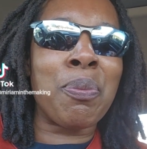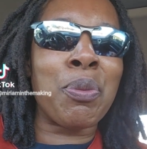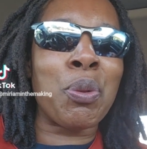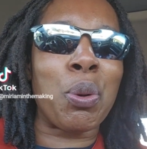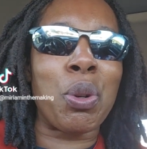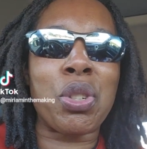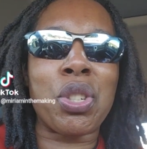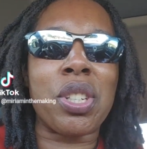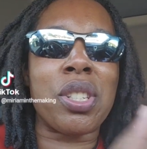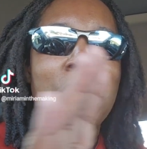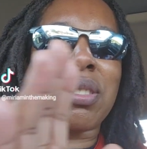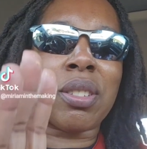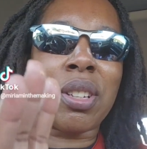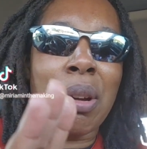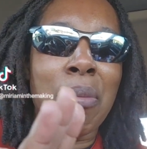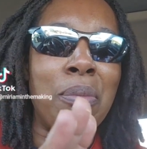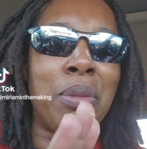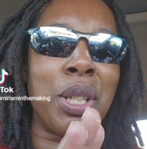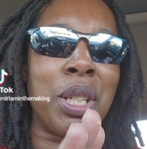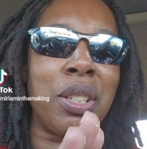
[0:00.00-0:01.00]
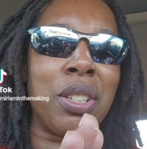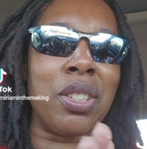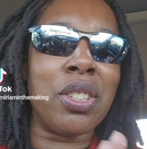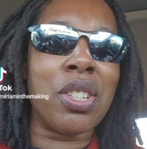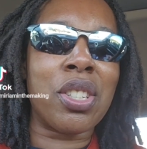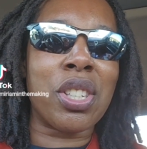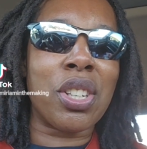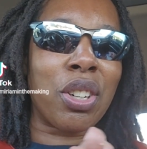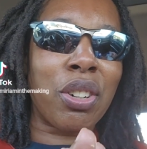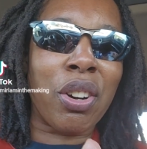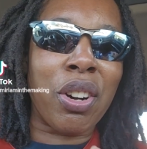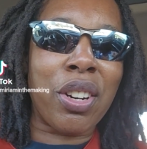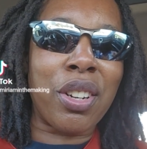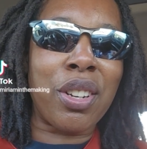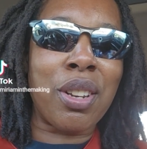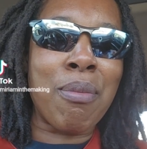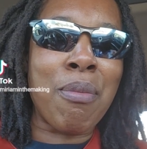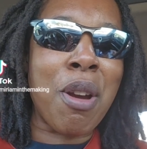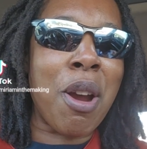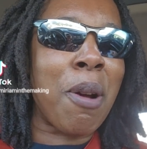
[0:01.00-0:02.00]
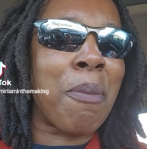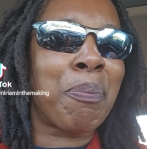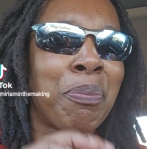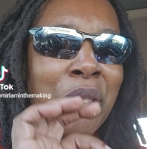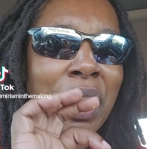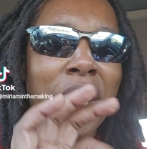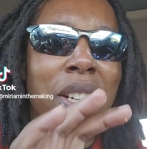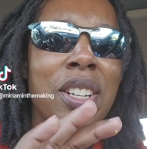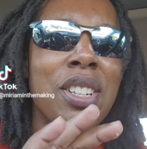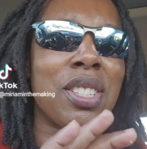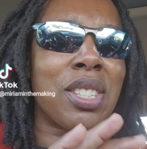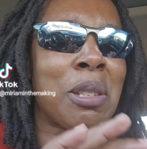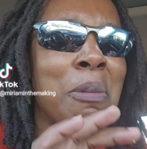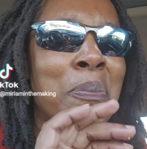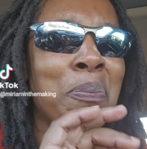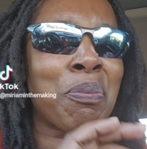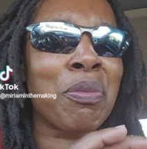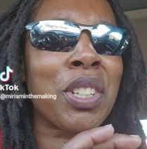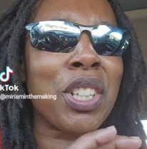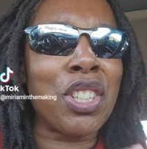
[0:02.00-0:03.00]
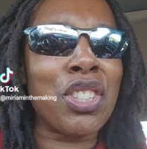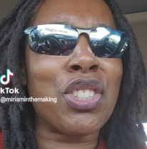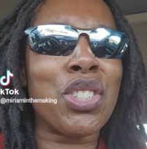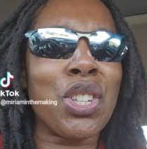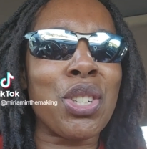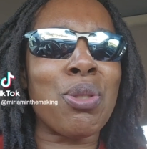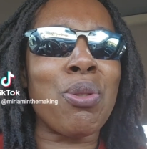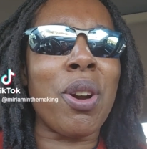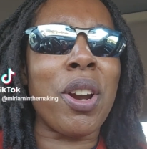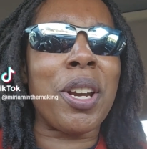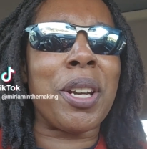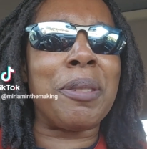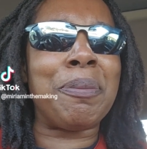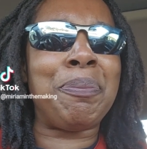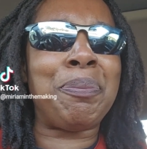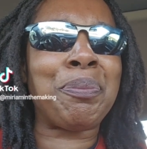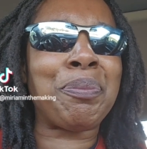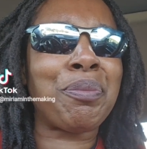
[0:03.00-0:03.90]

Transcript: Which is completely disintegrating in your mouth. Like, it's just right.